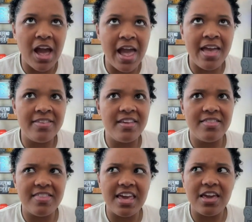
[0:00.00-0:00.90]
And
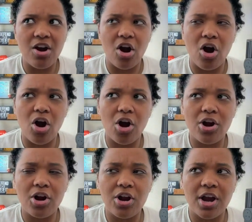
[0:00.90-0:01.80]
they
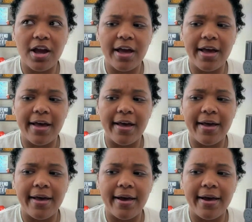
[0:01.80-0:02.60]
are a